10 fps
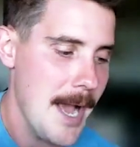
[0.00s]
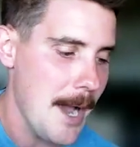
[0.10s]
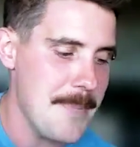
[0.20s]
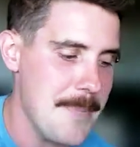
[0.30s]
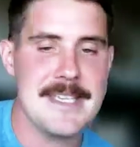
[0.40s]

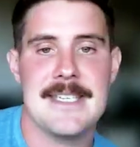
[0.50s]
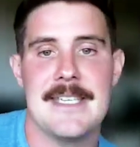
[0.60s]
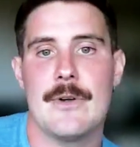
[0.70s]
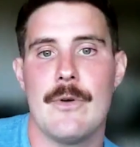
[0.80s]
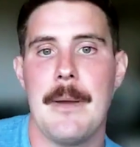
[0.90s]
a business
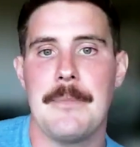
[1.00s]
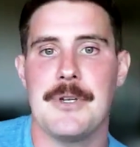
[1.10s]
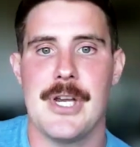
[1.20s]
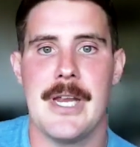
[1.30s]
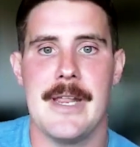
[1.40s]

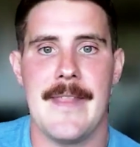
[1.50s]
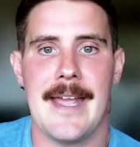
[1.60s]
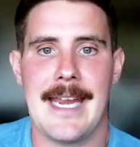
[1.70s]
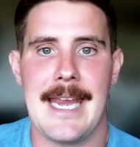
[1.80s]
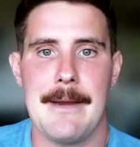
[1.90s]
interruption
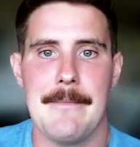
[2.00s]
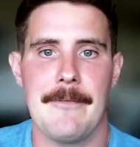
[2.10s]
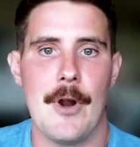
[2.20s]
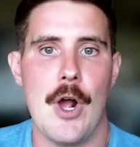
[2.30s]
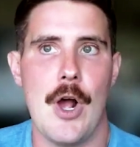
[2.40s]
that came
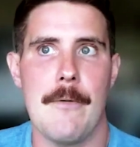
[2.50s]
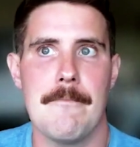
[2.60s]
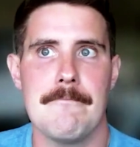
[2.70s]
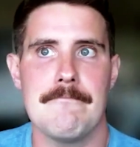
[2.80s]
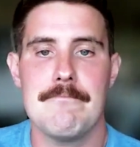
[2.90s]

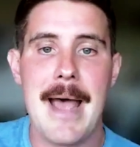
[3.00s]
from